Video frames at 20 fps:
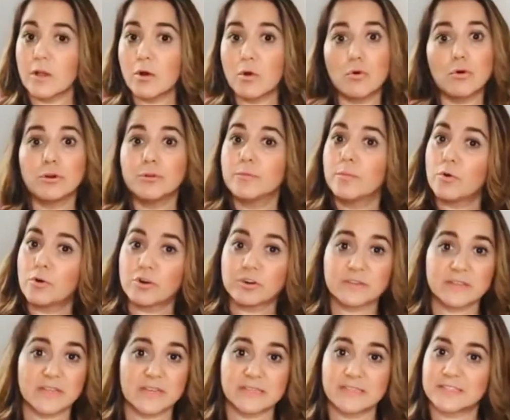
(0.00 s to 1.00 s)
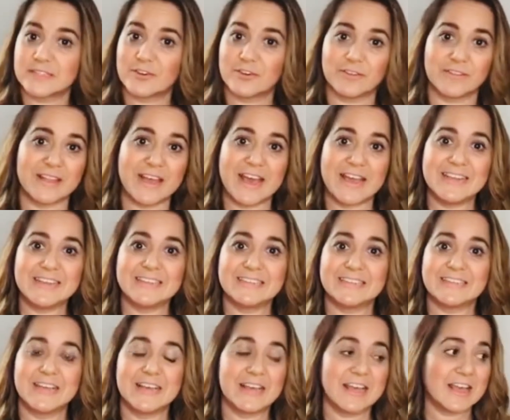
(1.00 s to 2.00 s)
on vortex or
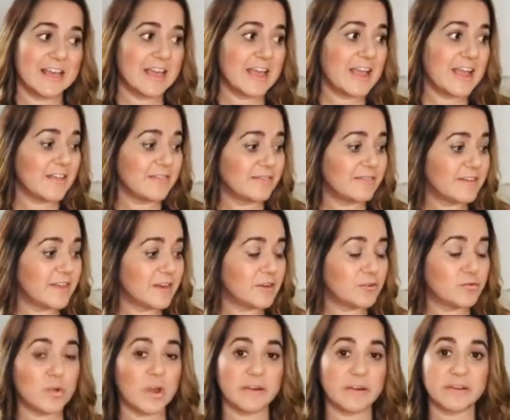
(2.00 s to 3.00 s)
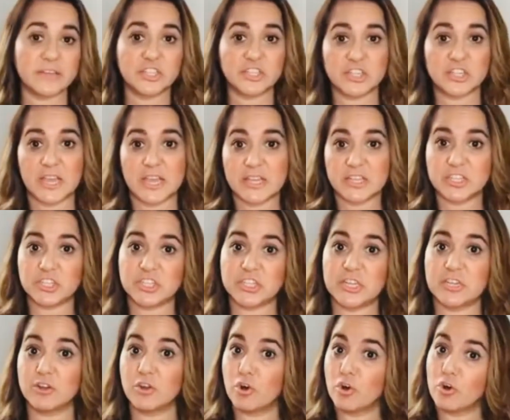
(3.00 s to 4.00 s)
light and then we are
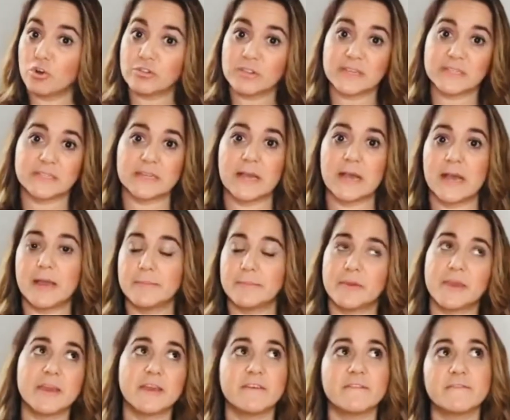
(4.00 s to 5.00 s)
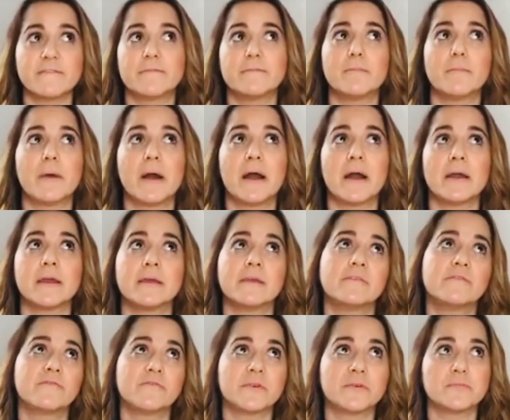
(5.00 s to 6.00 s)
exchanging all the time if
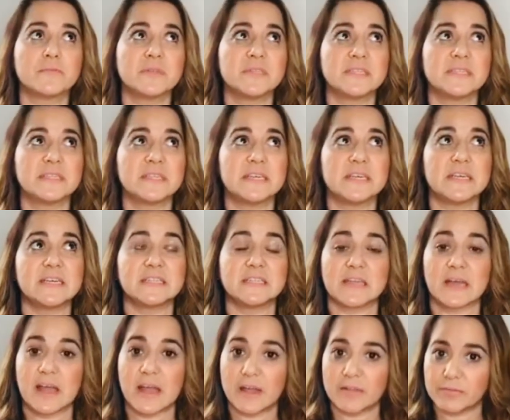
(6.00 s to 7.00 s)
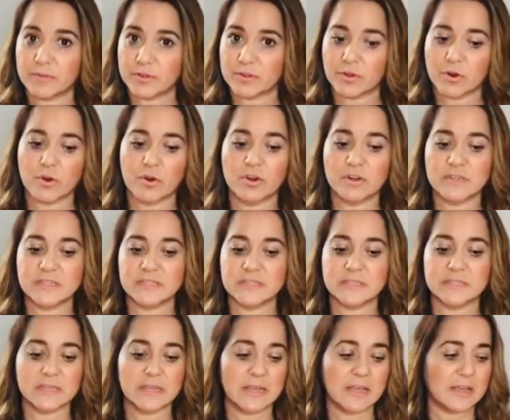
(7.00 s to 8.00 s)
my frequency is 100
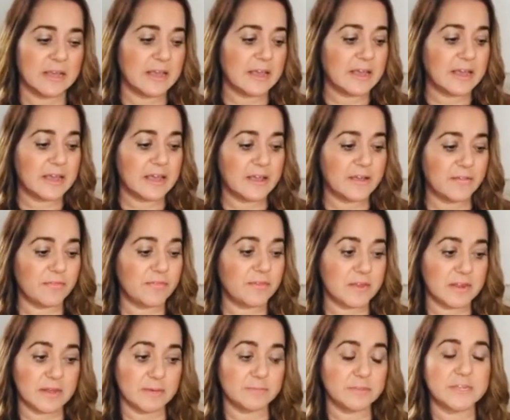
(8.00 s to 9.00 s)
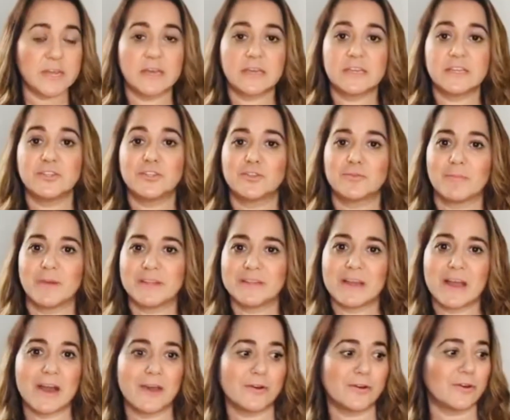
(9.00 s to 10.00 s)
hertz and then i'm talking to my
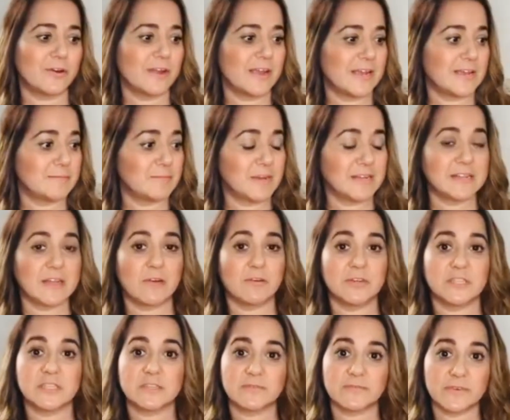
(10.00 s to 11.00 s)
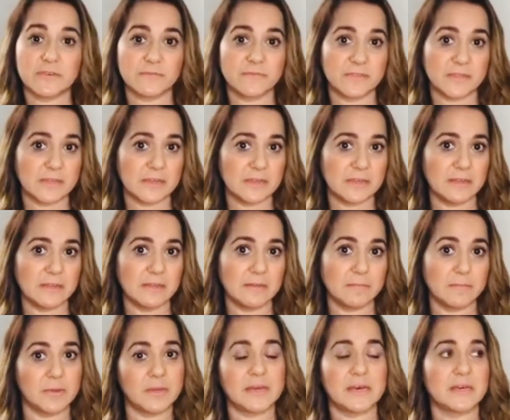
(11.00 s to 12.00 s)
daughter and my daughter is 50
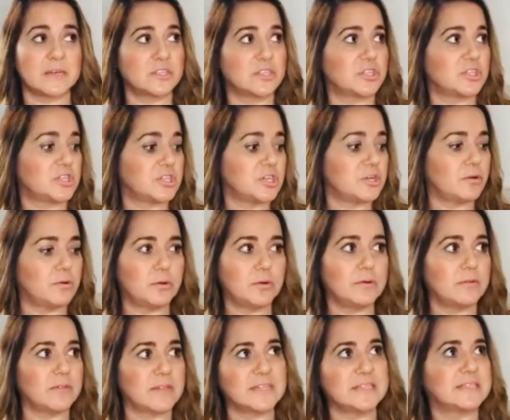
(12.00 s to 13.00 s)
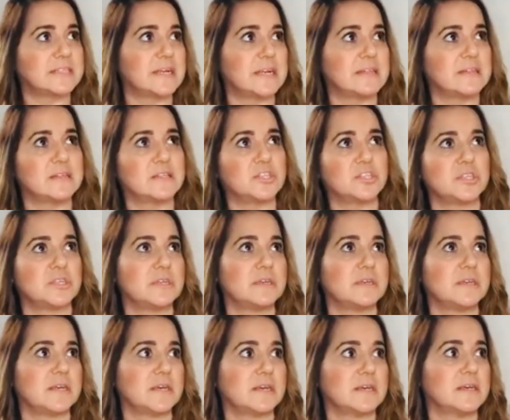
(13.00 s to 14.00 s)
because she let's say that
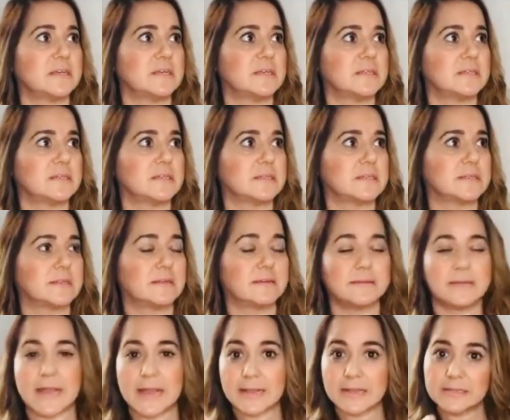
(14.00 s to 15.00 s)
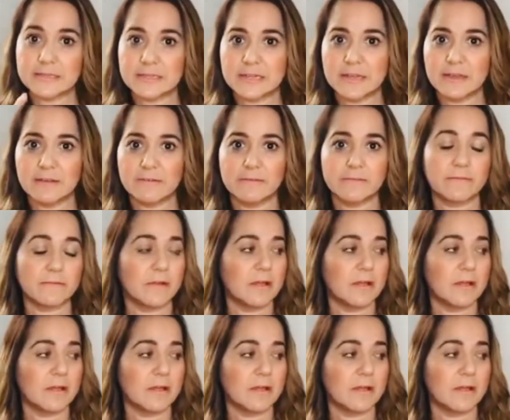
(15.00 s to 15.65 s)
she is negative